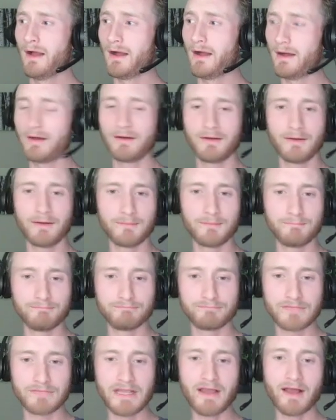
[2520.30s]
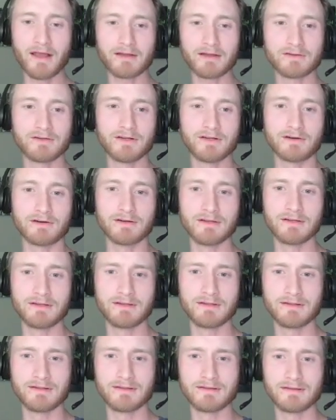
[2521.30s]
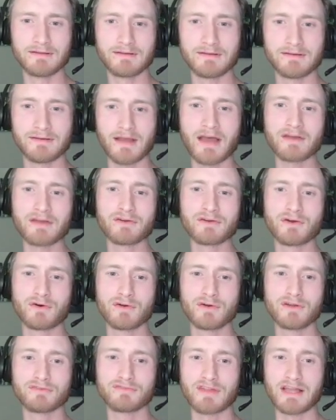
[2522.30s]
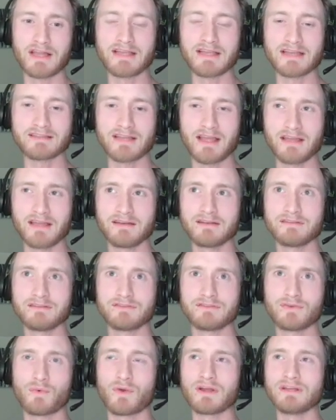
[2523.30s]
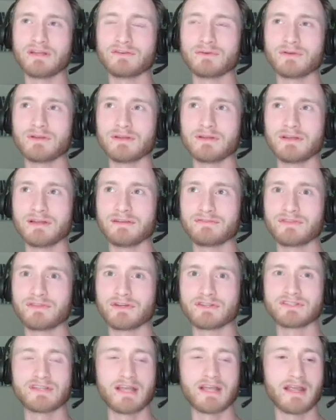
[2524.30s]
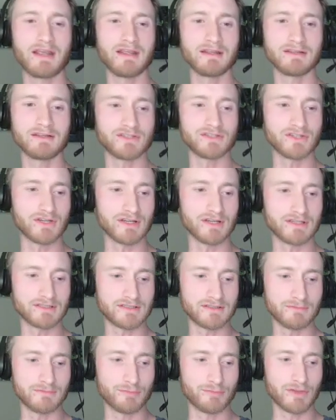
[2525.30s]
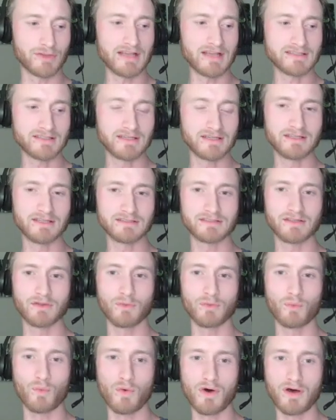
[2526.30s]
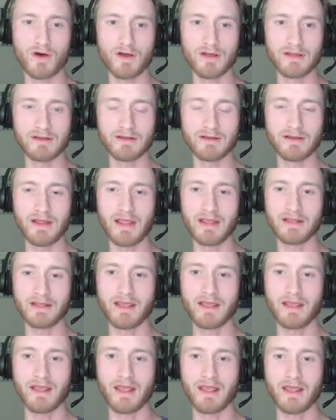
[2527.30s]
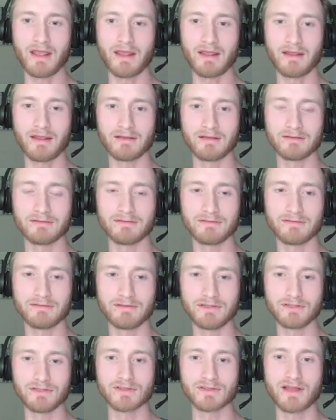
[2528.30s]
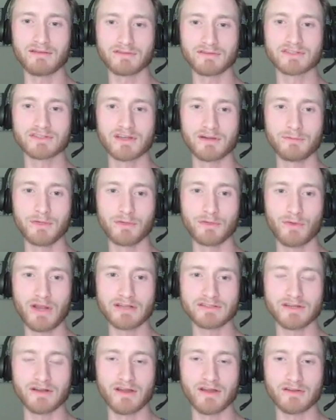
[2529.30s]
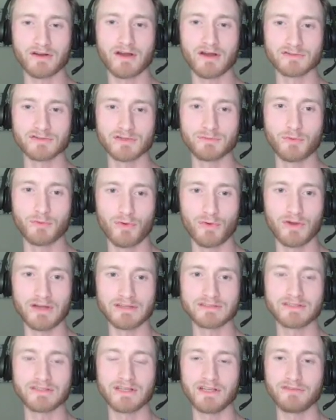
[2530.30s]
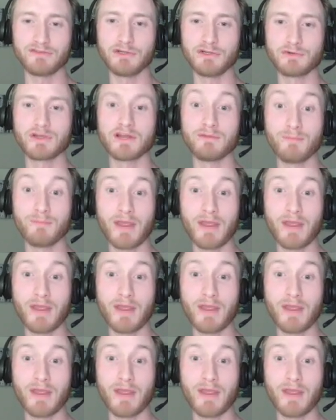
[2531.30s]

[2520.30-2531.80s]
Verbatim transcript: Um. Yeah, I don't know don't know if like at the end of 20 if they're saying just blessed is the one aka your level's going to be raised another 100 points if you can